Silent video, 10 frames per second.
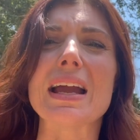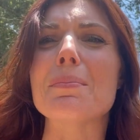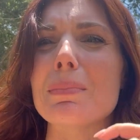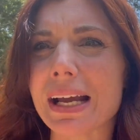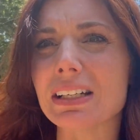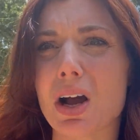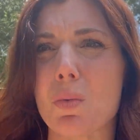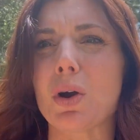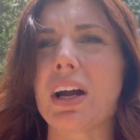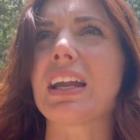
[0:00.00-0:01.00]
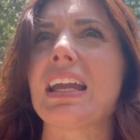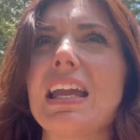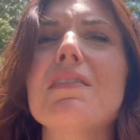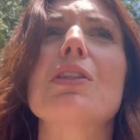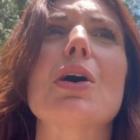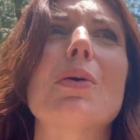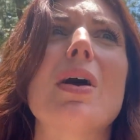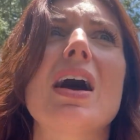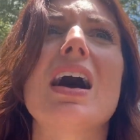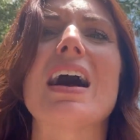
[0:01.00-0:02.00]
it might not work, even though
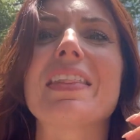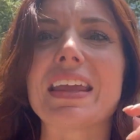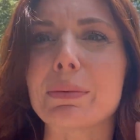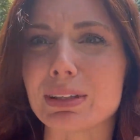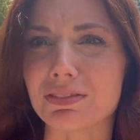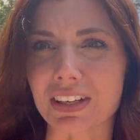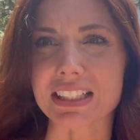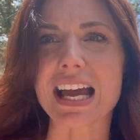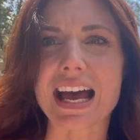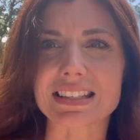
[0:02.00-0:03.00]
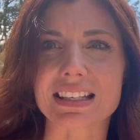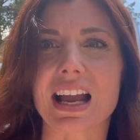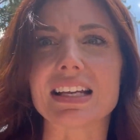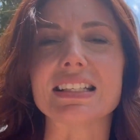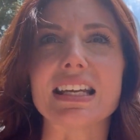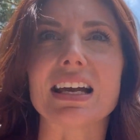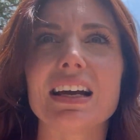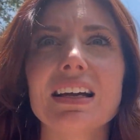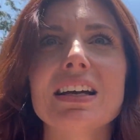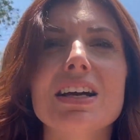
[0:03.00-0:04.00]
I think it was a fantastic idea
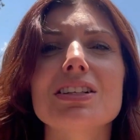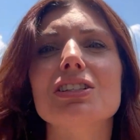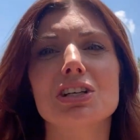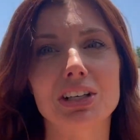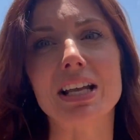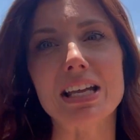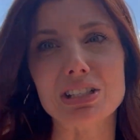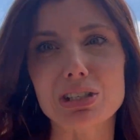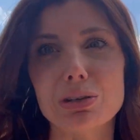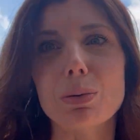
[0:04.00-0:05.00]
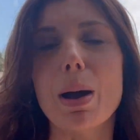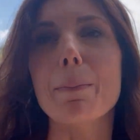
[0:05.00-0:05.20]
to turn it into a